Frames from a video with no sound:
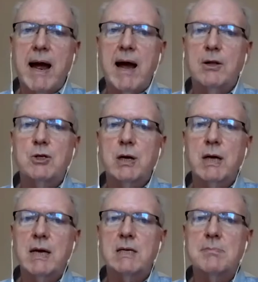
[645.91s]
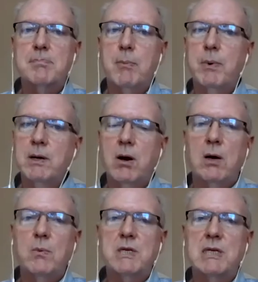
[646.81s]
Alger Hiss. But when
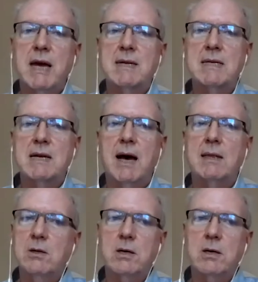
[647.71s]
all was said and done,